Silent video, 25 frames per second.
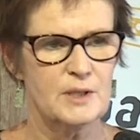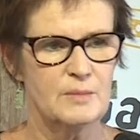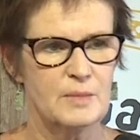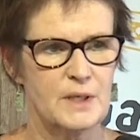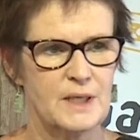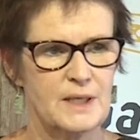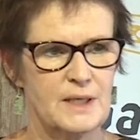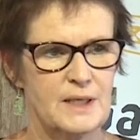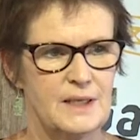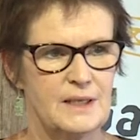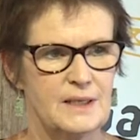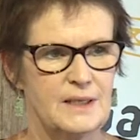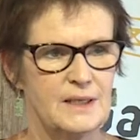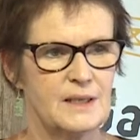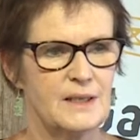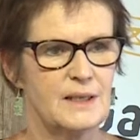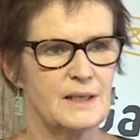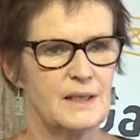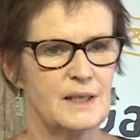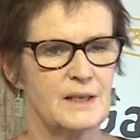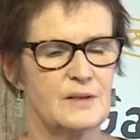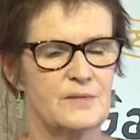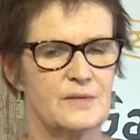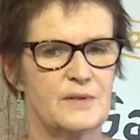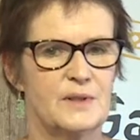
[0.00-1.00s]
to be here, and
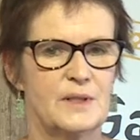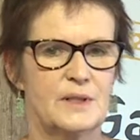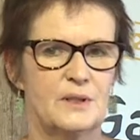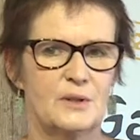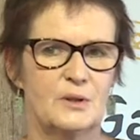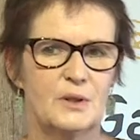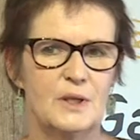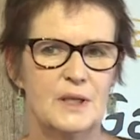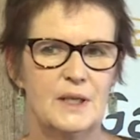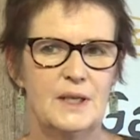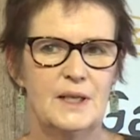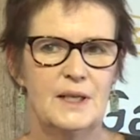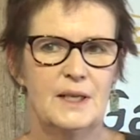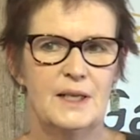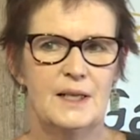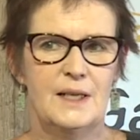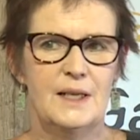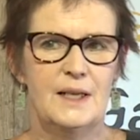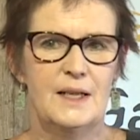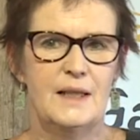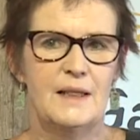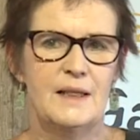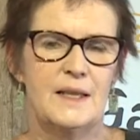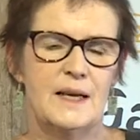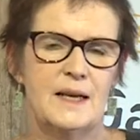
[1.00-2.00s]
they feel
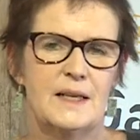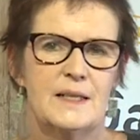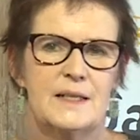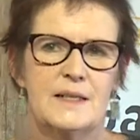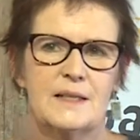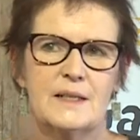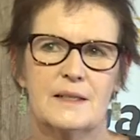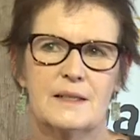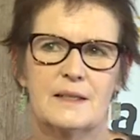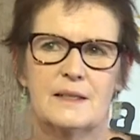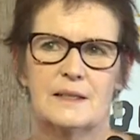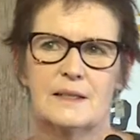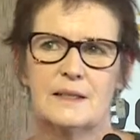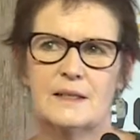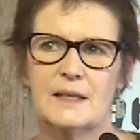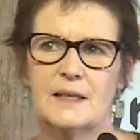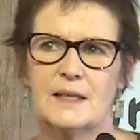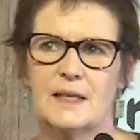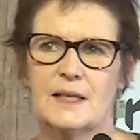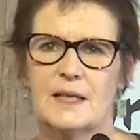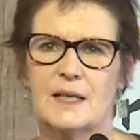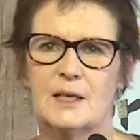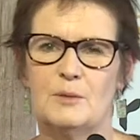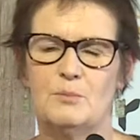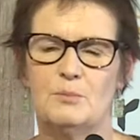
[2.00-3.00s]
that
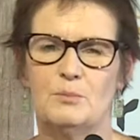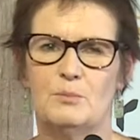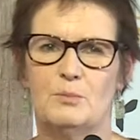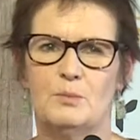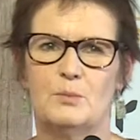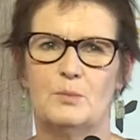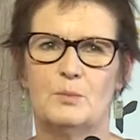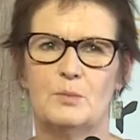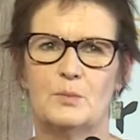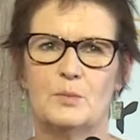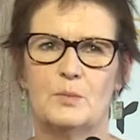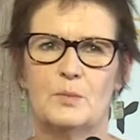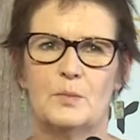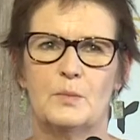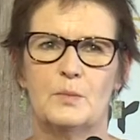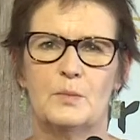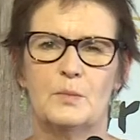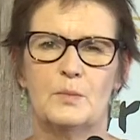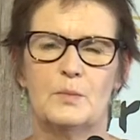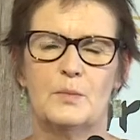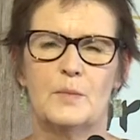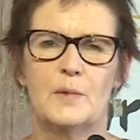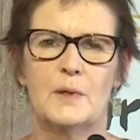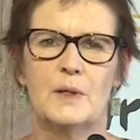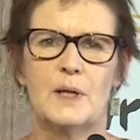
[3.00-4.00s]
um,
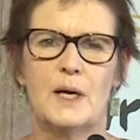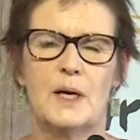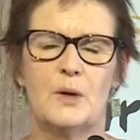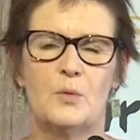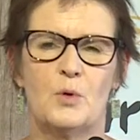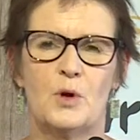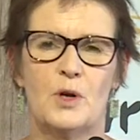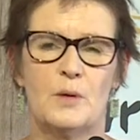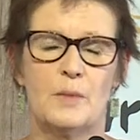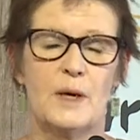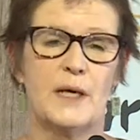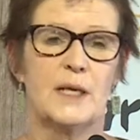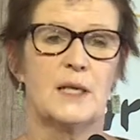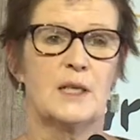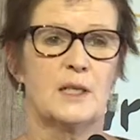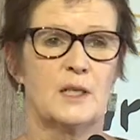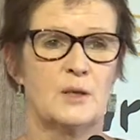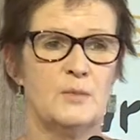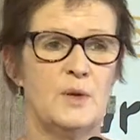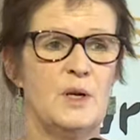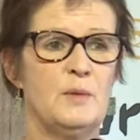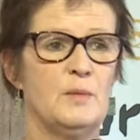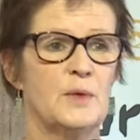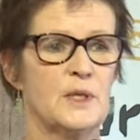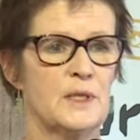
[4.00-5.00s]
they want to make a
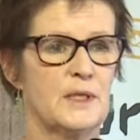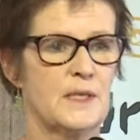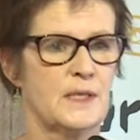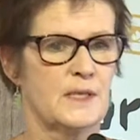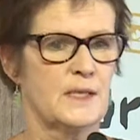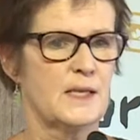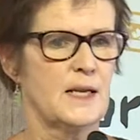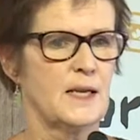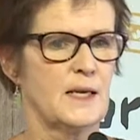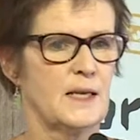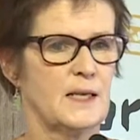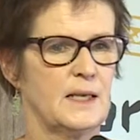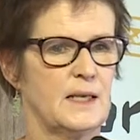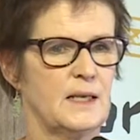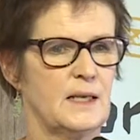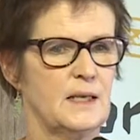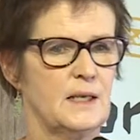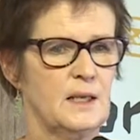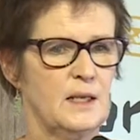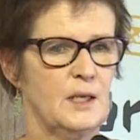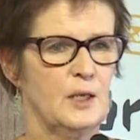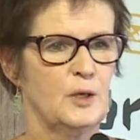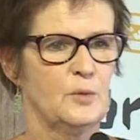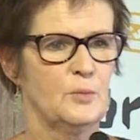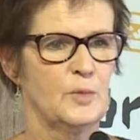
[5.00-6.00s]
commitment to staying
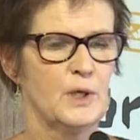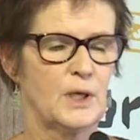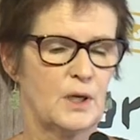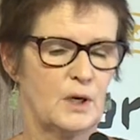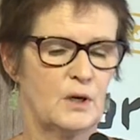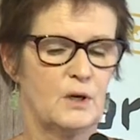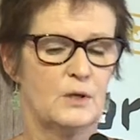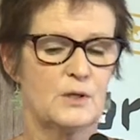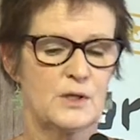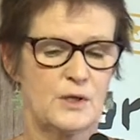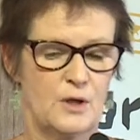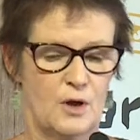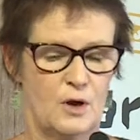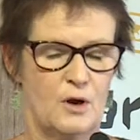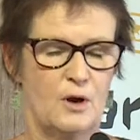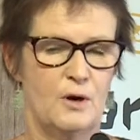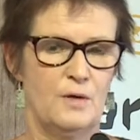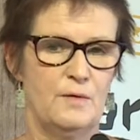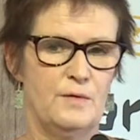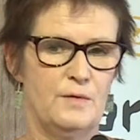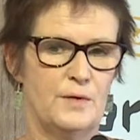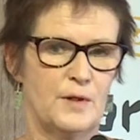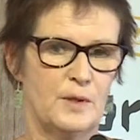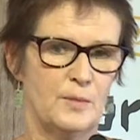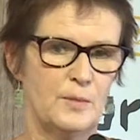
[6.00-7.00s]
because
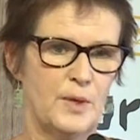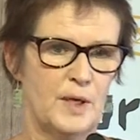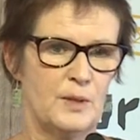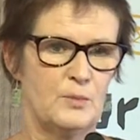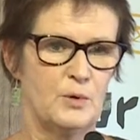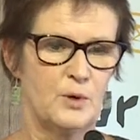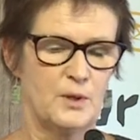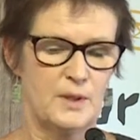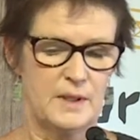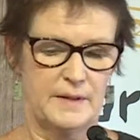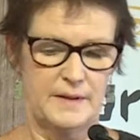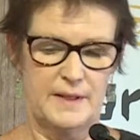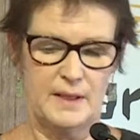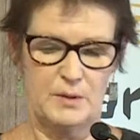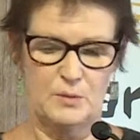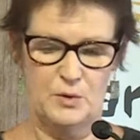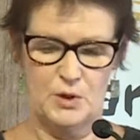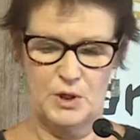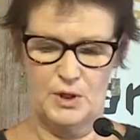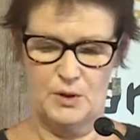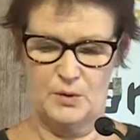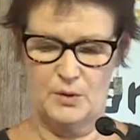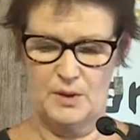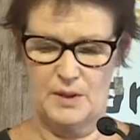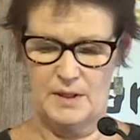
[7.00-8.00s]
of the people that they
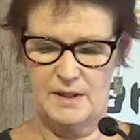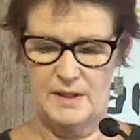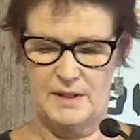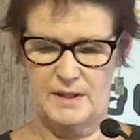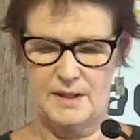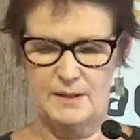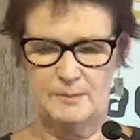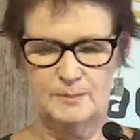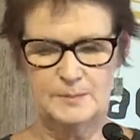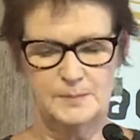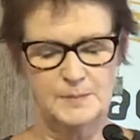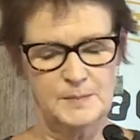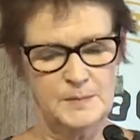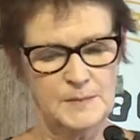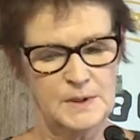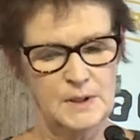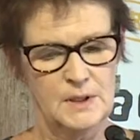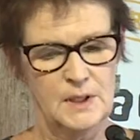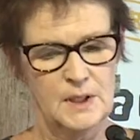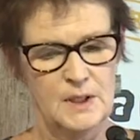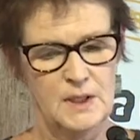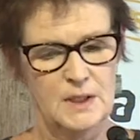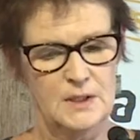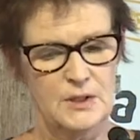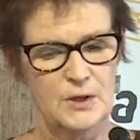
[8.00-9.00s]
work with.
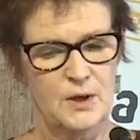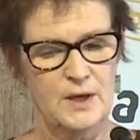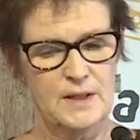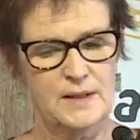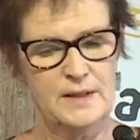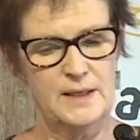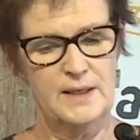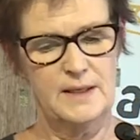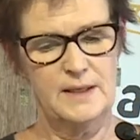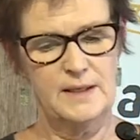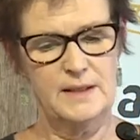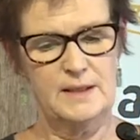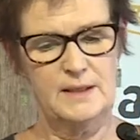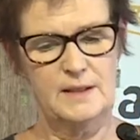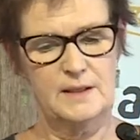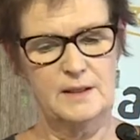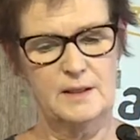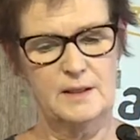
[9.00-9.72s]
So I think